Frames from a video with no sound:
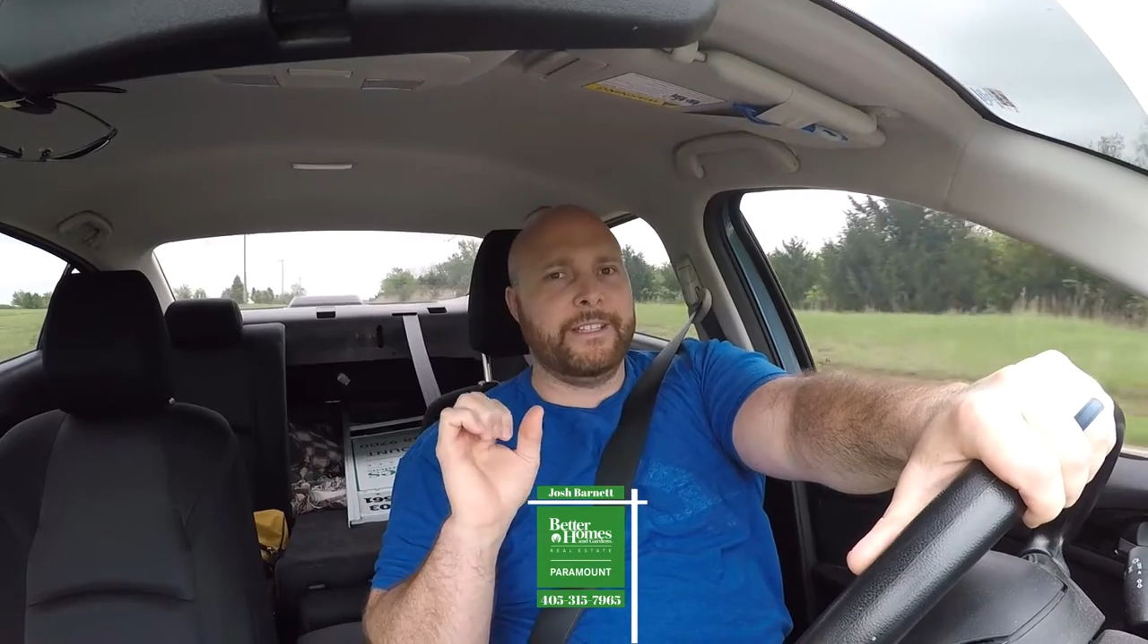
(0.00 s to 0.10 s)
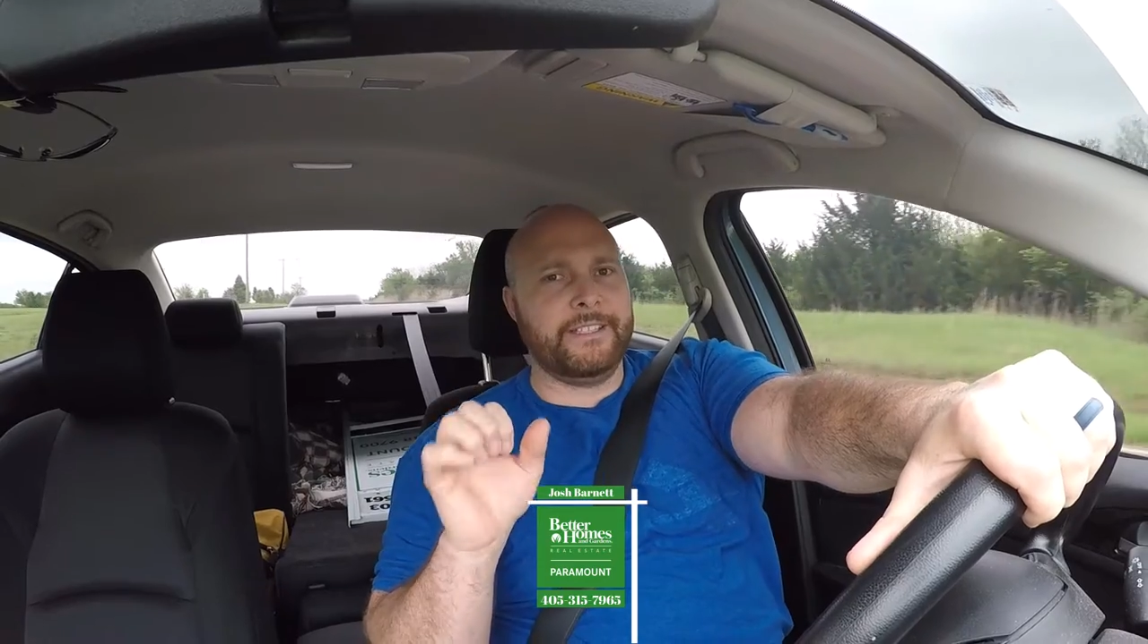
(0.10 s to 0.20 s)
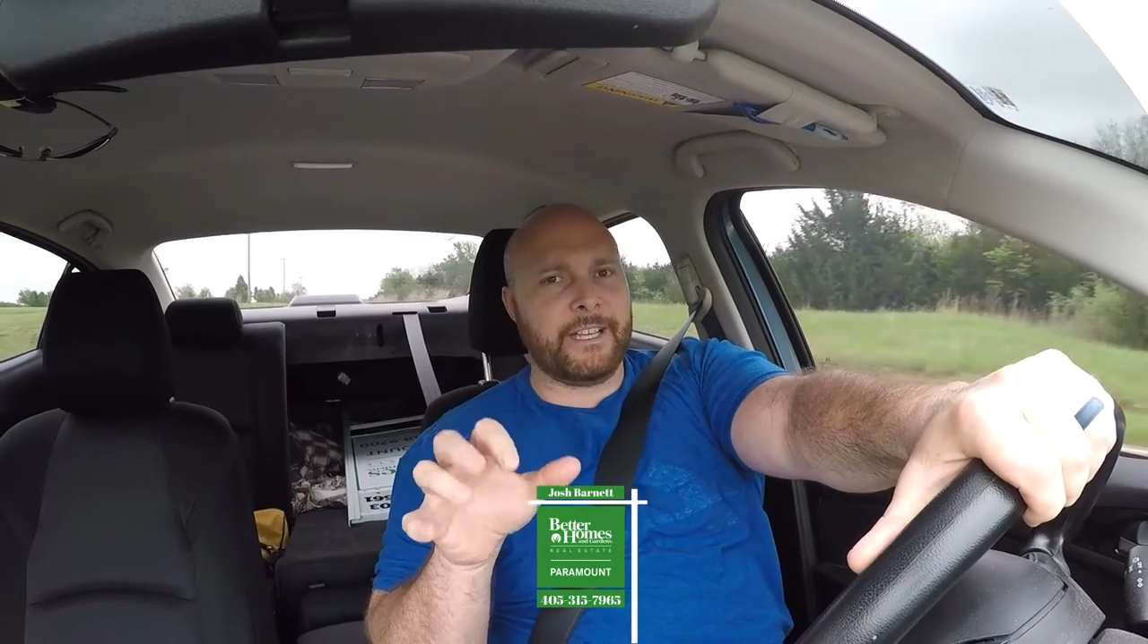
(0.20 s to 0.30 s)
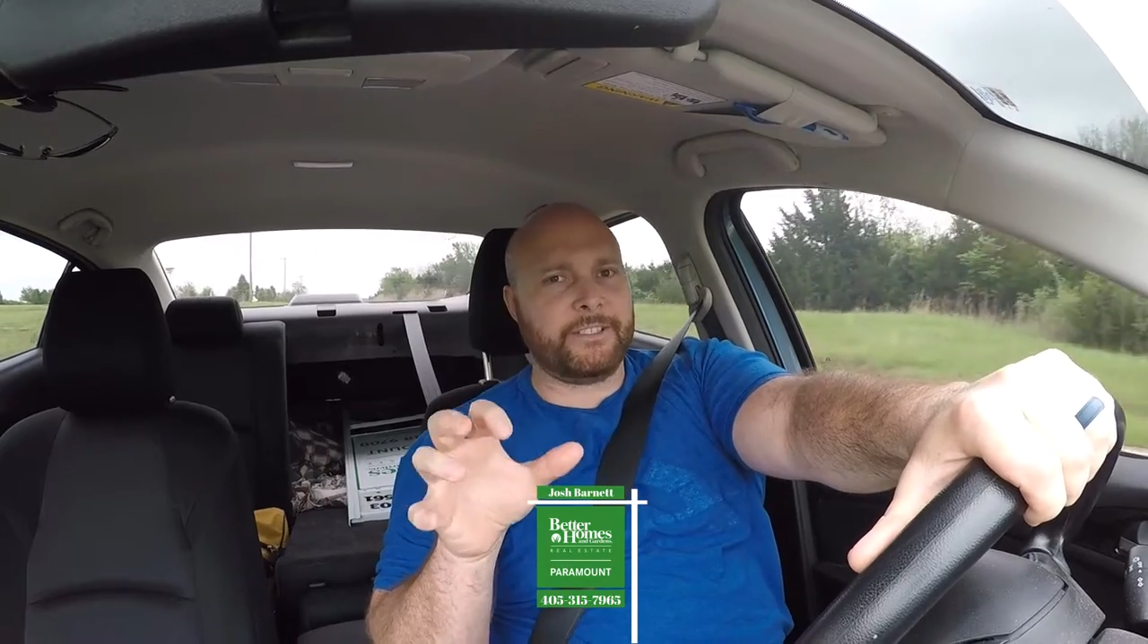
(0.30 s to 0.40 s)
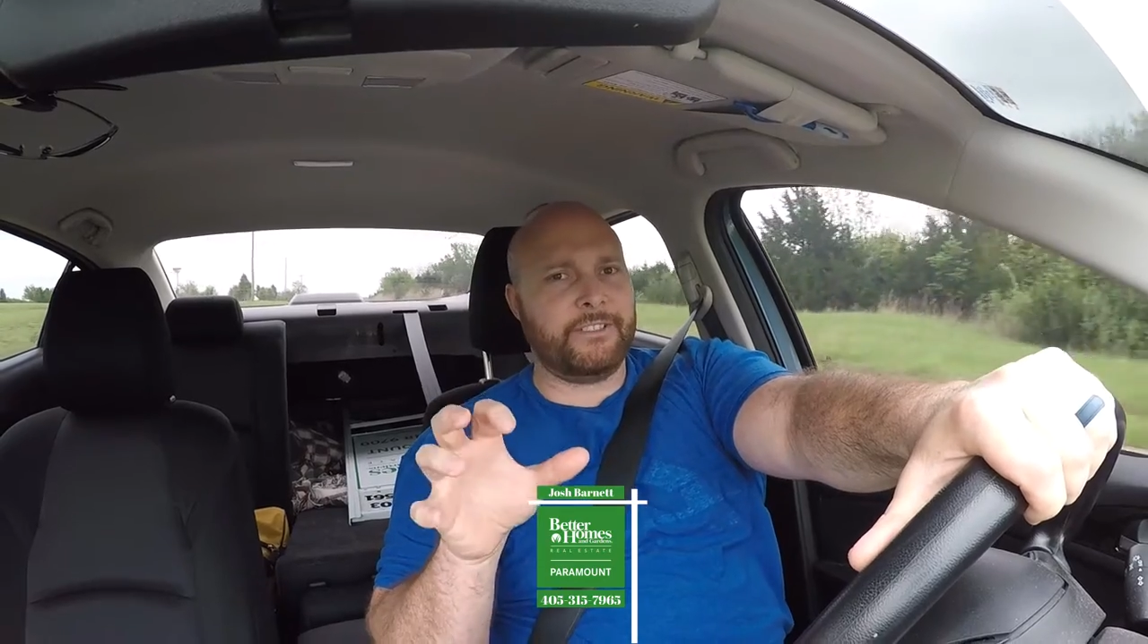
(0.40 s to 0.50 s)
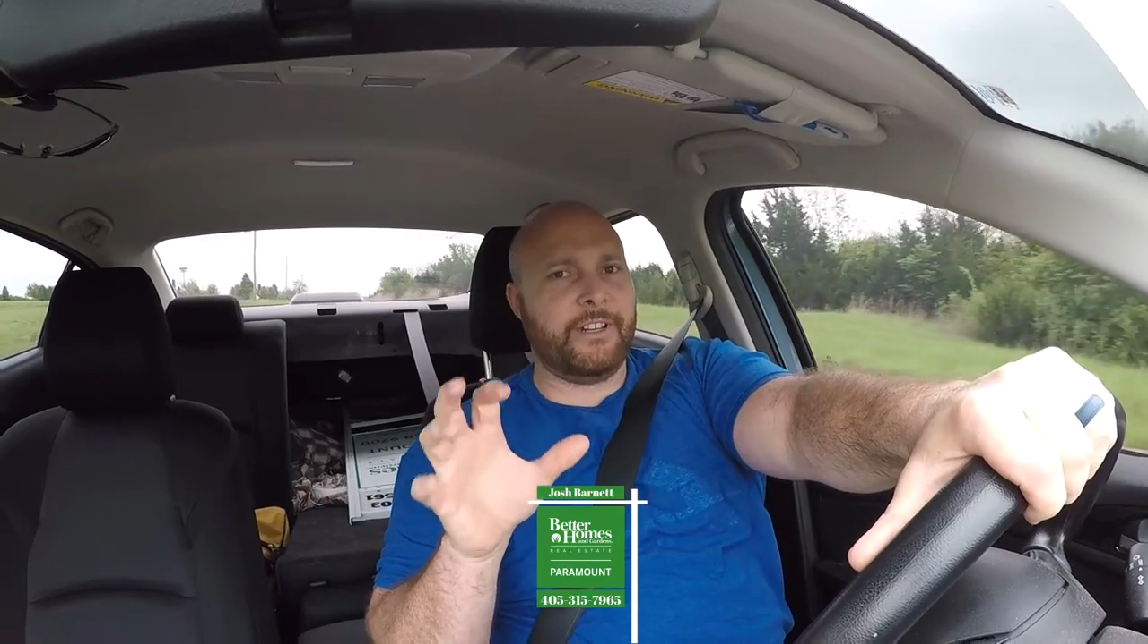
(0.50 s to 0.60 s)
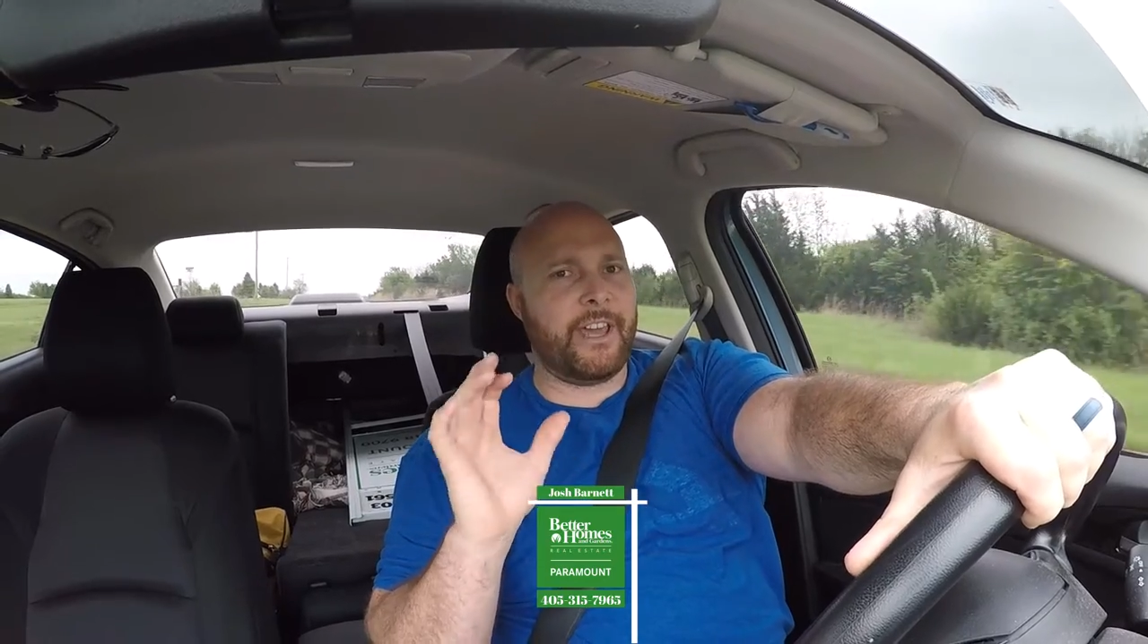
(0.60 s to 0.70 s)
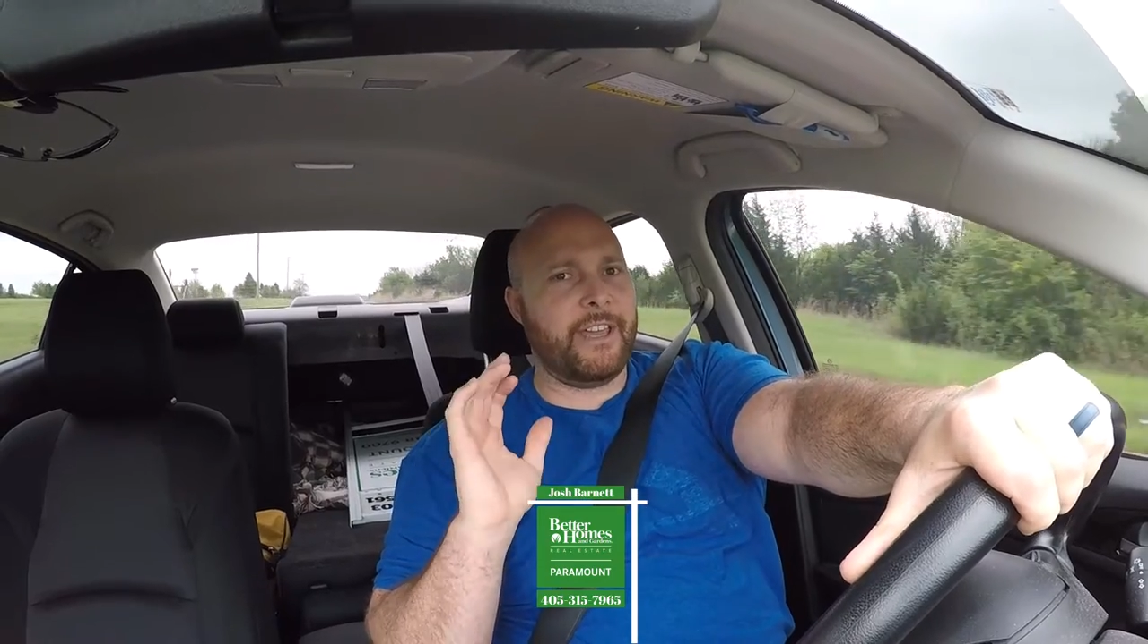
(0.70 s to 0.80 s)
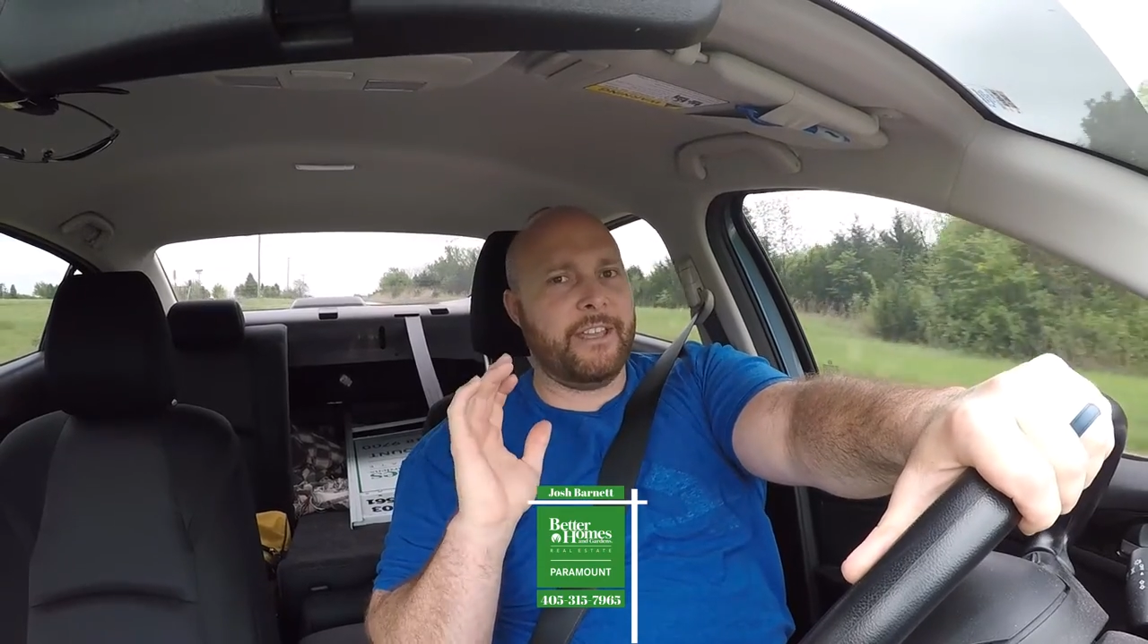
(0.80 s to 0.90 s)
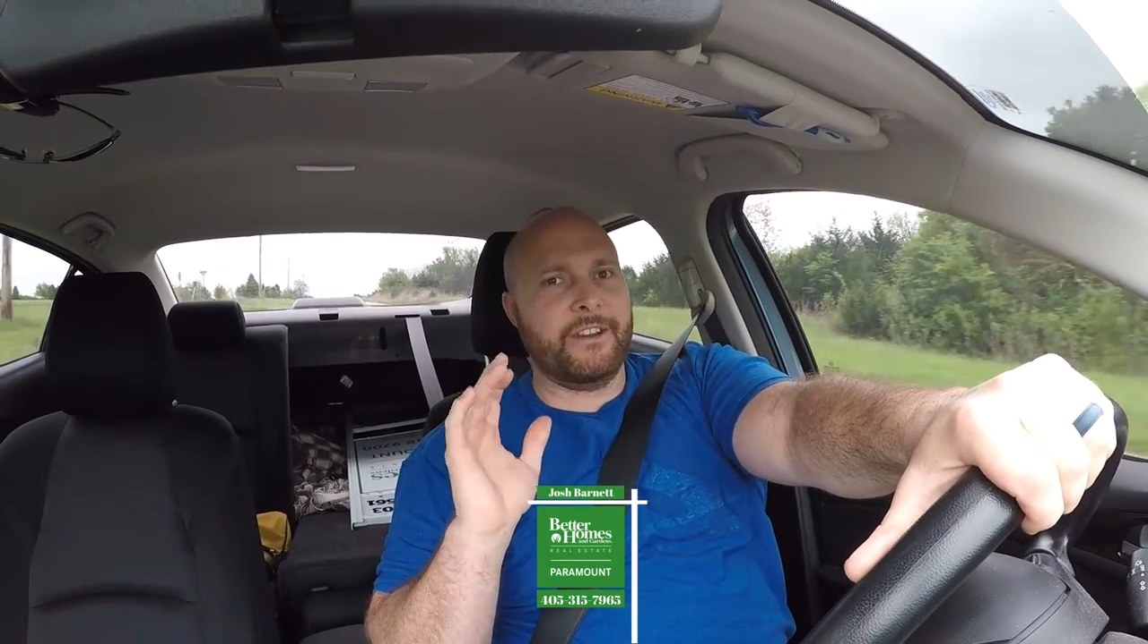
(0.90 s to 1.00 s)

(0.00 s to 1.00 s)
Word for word: Yesterday,